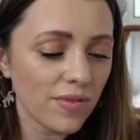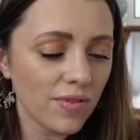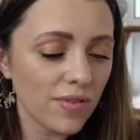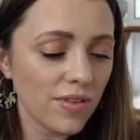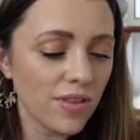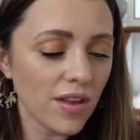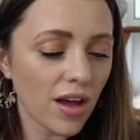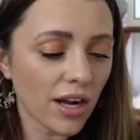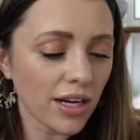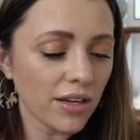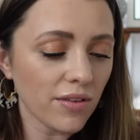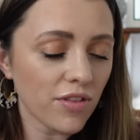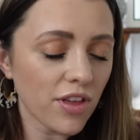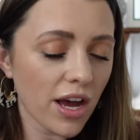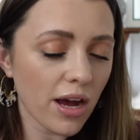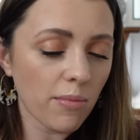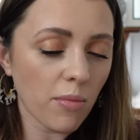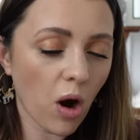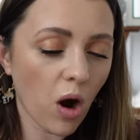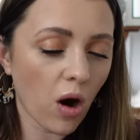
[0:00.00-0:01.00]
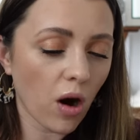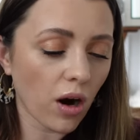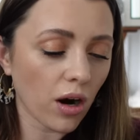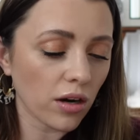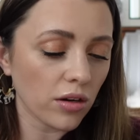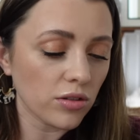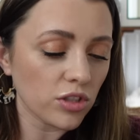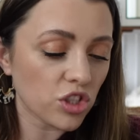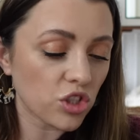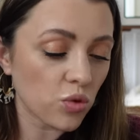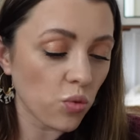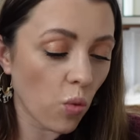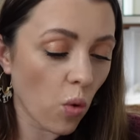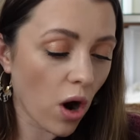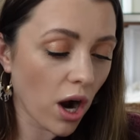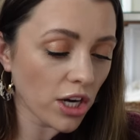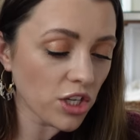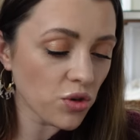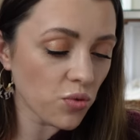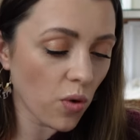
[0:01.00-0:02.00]
none of them are
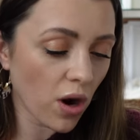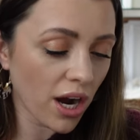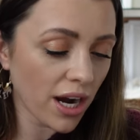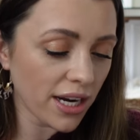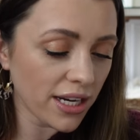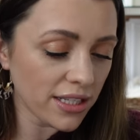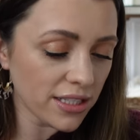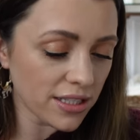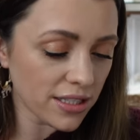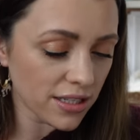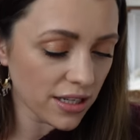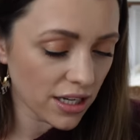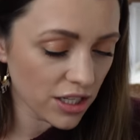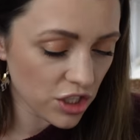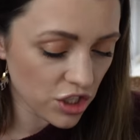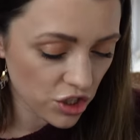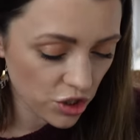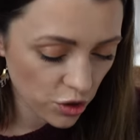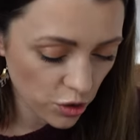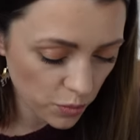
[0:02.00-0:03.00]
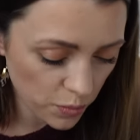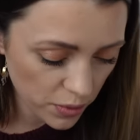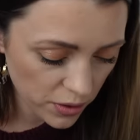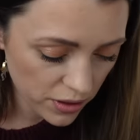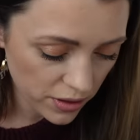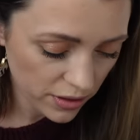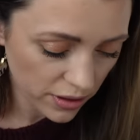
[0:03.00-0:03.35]
swatch-wise a dupe.